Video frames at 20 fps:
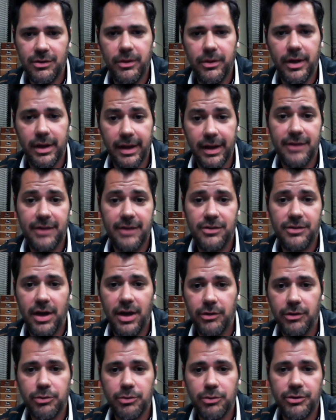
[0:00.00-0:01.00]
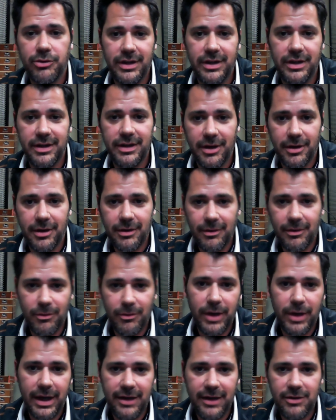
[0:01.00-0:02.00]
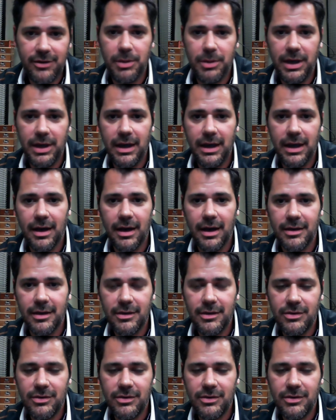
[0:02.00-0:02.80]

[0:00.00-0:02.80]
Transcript: the Lanceros were sitting there ready to be uh,